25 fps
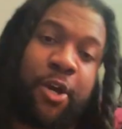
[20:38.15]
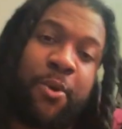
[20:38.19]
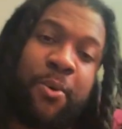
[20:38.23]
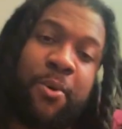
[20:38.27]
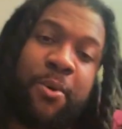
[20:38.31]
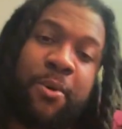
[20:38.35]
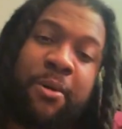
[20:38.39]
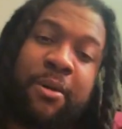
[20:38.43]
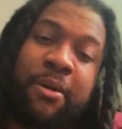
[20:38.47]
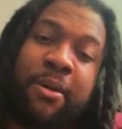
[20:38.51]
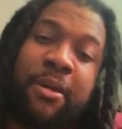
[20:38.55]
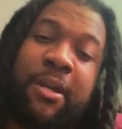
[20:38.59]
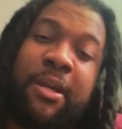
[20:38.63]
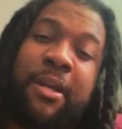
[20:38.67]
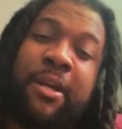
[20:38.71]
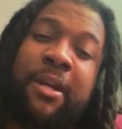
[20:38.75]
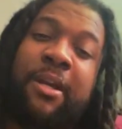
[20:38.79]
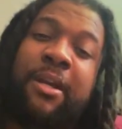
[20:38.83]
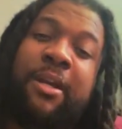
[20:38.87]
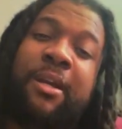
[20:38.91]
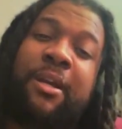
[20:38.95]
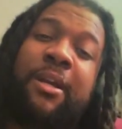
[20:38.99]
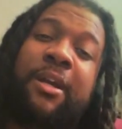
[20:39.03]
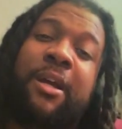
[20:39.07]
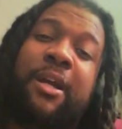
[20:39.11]
Co.
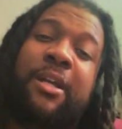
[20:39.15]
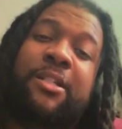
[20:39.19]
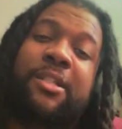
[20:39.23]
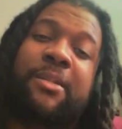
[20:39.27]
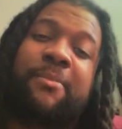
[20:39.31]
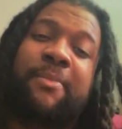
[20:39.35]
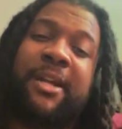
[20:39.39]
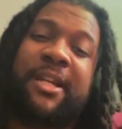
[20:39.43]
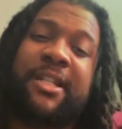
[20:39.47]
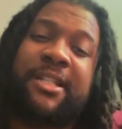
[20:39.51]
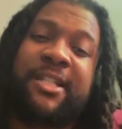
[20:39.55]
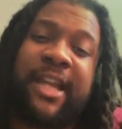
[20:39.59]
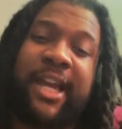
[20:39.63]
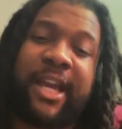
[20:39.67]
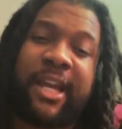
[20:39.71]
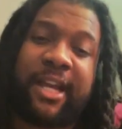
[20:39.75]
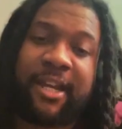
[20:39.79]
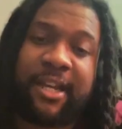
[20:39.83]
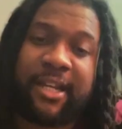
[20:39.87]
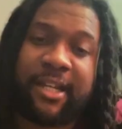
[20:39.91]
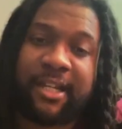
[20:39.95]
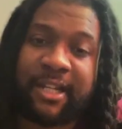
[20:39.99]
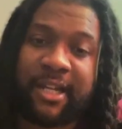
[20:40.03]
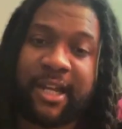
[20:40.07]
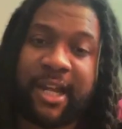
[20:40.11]
Somebody
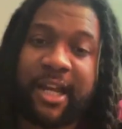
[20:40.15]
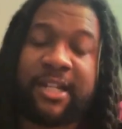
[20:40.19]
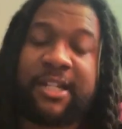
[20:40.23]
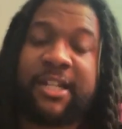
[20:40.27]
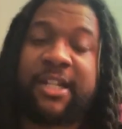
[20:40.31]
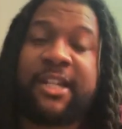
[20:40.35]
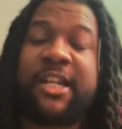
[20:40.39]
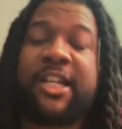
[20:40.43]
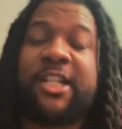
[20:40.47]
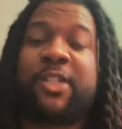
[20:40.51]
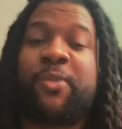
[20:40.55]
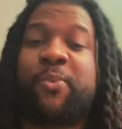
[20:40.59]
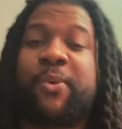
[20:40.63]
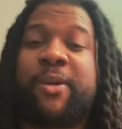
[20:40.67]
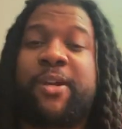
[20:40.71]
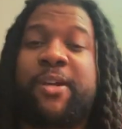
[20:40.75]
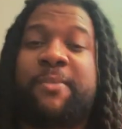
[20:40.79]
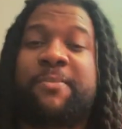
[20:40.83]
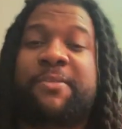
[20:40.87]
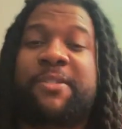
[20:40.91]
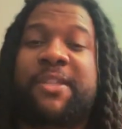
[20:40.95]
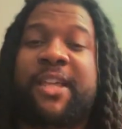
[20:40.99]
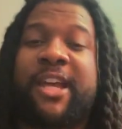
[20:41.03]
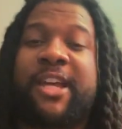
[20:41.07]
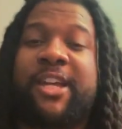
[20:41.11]
tag her in the com- Denise
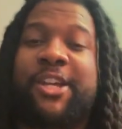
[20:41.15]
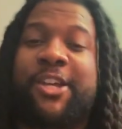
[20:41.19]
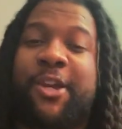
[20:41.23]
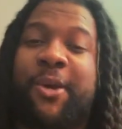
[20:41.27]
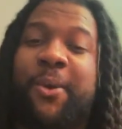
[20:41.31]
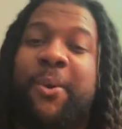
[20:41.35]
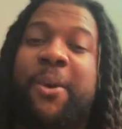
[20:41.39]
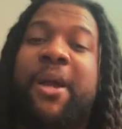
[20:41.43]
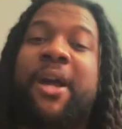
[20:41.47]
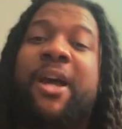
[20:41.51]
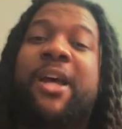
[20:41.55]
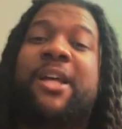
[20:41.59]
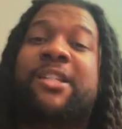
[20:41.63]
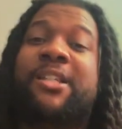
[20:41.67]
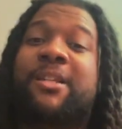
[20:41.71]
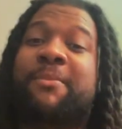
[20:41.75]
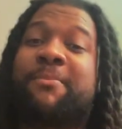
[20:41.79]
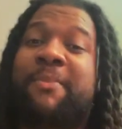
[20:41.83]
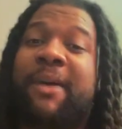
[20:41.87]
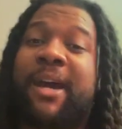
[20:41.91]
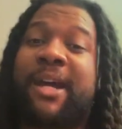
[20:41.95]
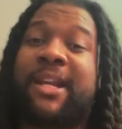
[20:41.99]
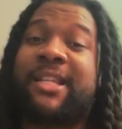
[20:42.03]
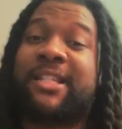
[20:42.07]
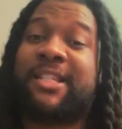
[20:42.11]
Williams, thank you.
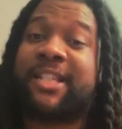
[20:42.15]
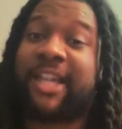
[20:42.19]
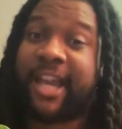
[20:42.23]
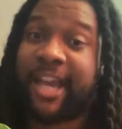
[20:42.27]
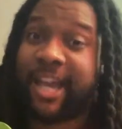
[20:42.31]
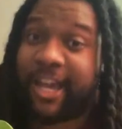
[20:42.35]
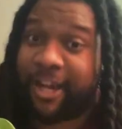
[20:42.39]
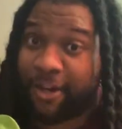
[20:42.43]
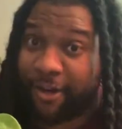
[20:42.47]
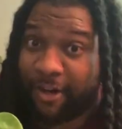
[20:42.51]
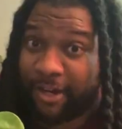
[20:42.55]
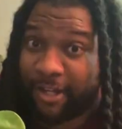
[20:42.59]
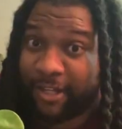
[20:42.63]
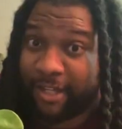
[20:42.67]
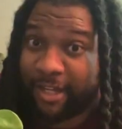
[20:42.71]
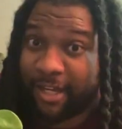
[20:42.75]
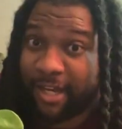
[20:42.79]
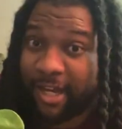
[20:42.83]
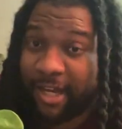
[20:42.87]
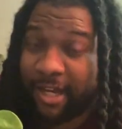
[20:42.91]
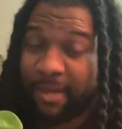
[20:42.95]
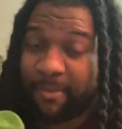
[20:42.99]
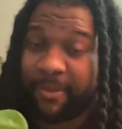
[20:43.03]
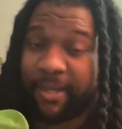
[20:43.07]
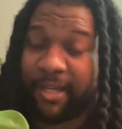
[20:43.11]
Somebody tag her in the
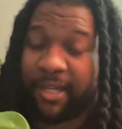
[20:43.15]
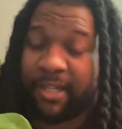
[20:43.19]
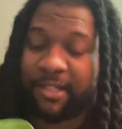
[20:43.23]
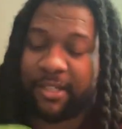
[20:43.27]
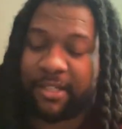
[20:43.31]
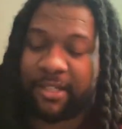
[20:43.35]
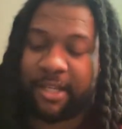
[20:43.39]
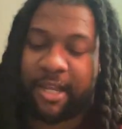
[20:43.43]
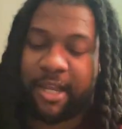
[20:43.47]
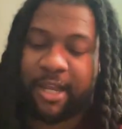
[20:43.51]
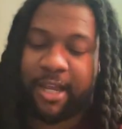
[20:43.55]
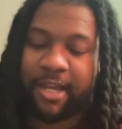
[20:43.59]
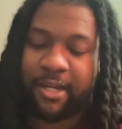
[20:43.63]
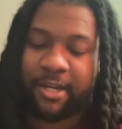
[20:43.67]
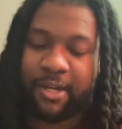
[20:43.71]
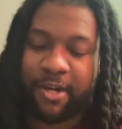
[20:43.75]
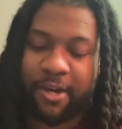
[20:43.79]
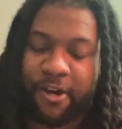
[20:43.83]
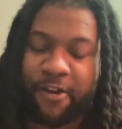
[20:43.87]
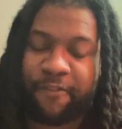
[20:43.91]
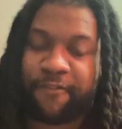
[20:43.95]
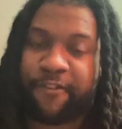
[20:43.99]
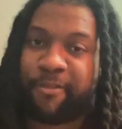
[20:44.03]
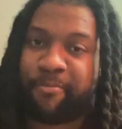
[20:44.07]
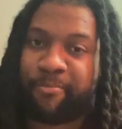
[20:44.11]
comments.
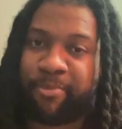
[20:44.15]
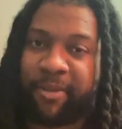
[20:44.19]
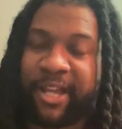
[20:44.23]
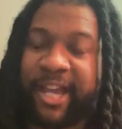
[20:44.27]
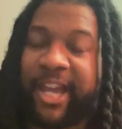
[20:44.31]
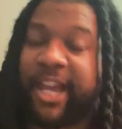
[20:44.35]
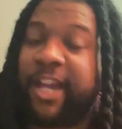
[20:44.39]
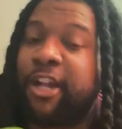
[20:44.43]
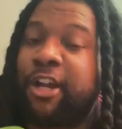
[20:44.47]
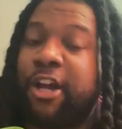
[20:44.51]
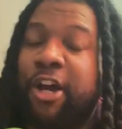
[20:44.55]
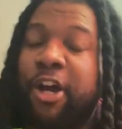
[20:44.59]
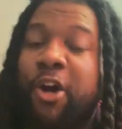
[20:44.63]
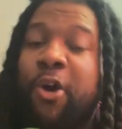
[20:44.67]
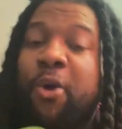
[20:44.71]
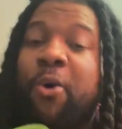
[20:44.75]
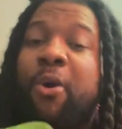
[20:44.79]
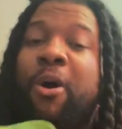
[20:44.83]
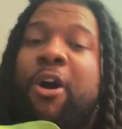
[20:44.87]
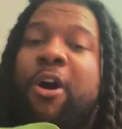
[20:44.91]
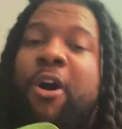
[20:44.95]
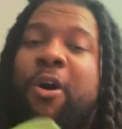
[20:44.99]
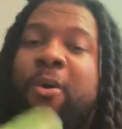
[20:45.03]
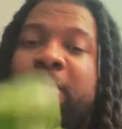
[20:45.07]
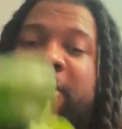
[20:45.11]
Curvy Plant
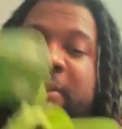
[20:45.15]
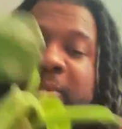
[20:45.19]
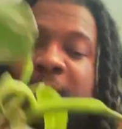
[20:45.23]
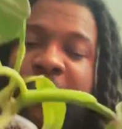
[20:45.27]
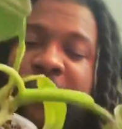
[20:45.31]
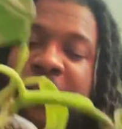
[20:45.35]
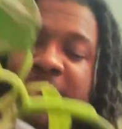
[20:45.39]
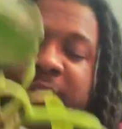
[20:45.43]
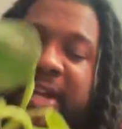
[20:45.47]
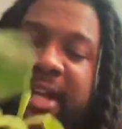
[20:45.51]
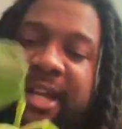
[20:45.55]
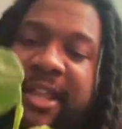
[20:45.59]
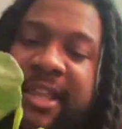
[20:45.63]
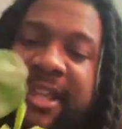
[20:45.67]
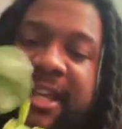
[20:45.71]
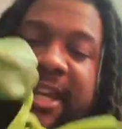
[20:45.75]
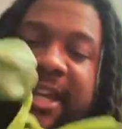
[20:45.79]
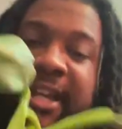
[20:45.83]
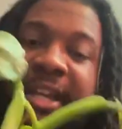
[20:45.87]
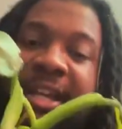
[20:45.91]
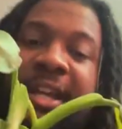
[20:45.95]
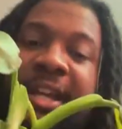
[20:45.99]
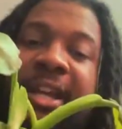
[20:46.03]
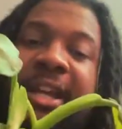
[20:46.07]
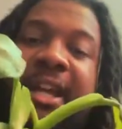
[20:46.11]
Co. All one word, I
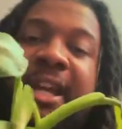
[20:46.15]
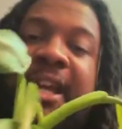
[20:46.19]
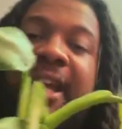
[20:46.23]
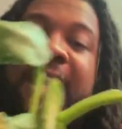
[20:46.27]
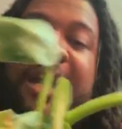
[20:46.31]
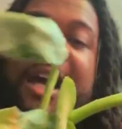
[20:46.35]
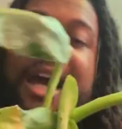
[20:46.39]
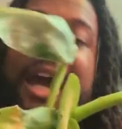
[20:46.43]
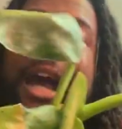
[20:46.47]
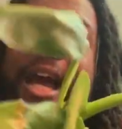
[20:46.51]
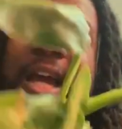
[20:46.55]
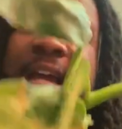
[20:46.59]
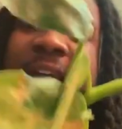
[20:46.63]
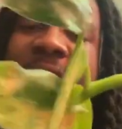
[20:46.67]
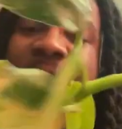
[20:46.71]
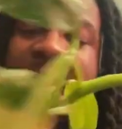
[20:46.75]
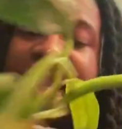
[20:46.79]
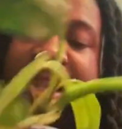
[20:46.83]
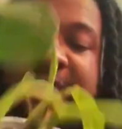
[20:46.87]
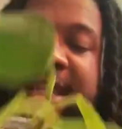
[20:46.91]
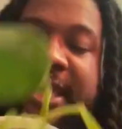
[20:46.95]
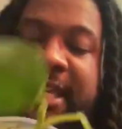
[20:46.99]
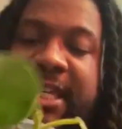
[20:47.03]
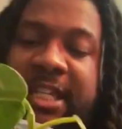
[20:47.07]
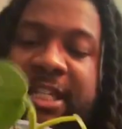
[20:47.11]
think. I
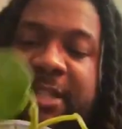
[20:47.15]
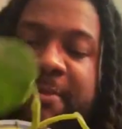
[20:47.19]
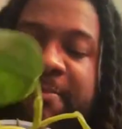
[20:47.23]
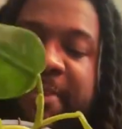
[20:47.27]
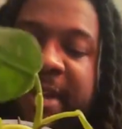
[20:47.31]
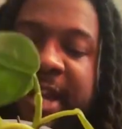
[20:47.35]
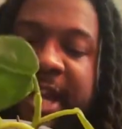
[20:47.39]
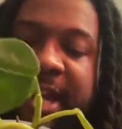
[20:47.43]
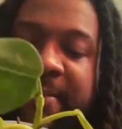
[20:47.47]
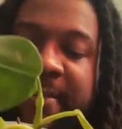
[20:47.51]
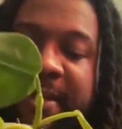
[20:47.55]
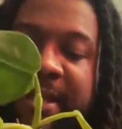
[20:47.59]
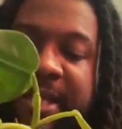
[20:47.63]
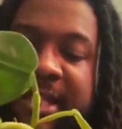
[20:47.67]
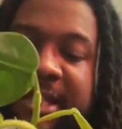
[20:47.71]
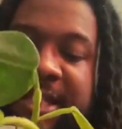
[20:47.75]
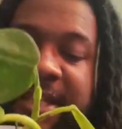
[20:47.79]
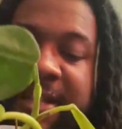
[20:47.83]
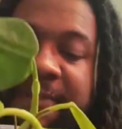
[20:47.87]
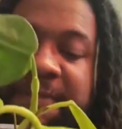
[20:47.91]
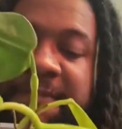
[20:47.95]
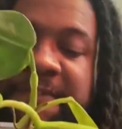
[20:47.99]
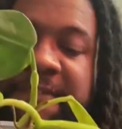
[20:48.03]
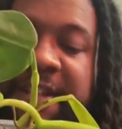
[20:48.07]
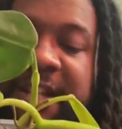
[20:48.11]
got this baby.
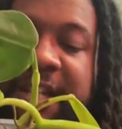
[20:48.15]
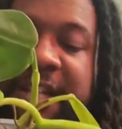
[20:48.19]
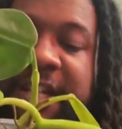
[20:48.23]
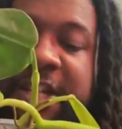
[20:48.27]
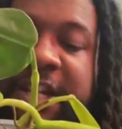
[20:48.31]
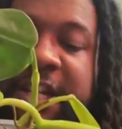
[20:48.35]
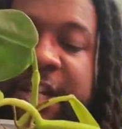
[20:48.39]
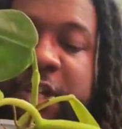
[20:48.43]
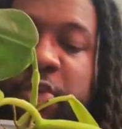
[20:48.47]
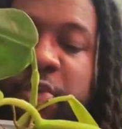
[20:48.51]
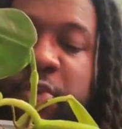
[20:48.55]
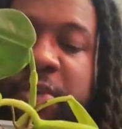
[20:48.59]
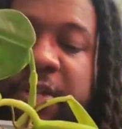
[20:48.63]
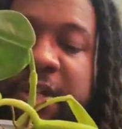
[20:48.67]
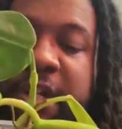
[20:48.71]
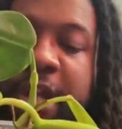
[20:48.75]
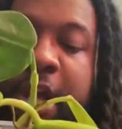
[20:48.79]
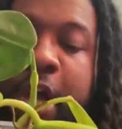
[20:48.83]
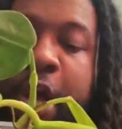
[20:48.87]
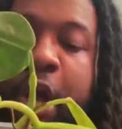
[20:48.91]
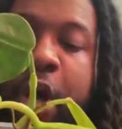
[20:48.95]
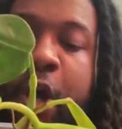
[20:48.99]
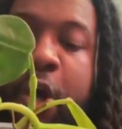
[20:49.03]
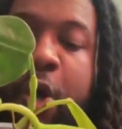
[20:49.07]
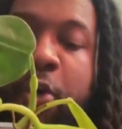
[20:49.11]
This is a
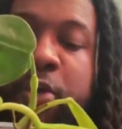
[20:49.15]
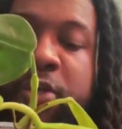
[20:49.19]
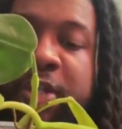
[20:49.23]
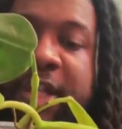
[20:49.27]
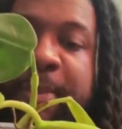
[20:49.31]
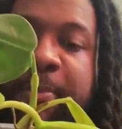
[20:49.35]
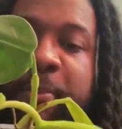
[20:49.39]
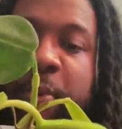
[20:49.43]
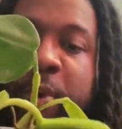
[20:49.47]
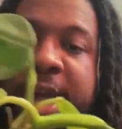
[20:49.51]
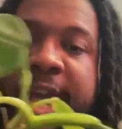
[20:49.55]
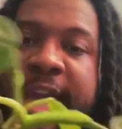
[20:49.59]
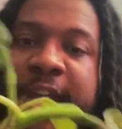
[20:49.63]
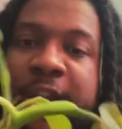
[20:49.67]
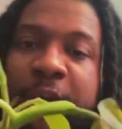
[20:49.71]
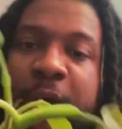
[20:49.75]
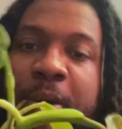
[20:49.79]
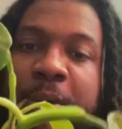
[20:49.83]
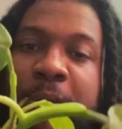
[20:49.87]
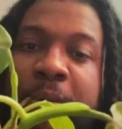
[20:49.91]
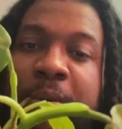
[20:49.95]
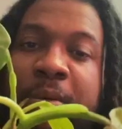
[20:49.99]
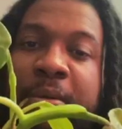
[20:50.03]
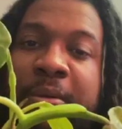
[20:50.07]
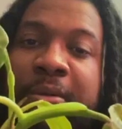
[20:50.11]
philodendron Jose
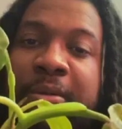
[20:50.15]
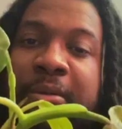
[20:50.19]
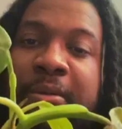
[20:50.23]
Bueno.